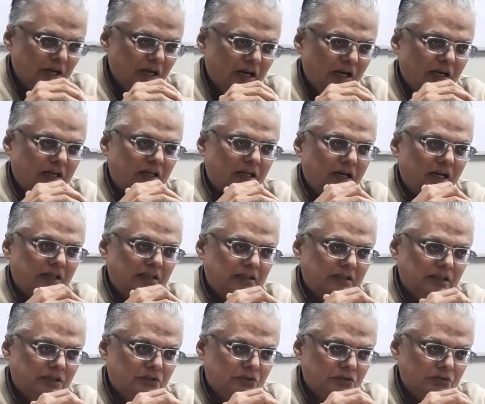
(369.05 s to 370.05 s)
a
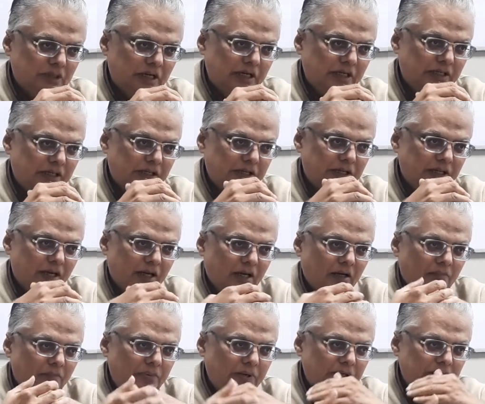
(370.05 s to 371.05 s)
classless society
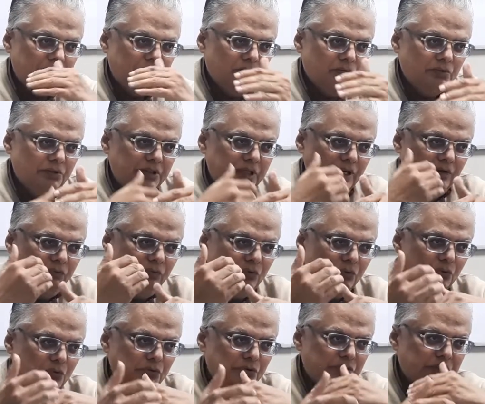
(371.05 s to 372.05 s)
based on the
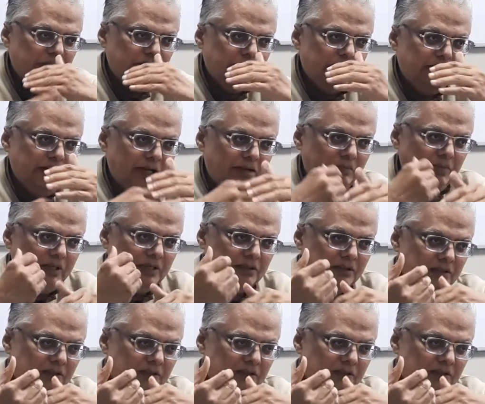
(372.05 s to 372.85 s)
evolutionary dynamics,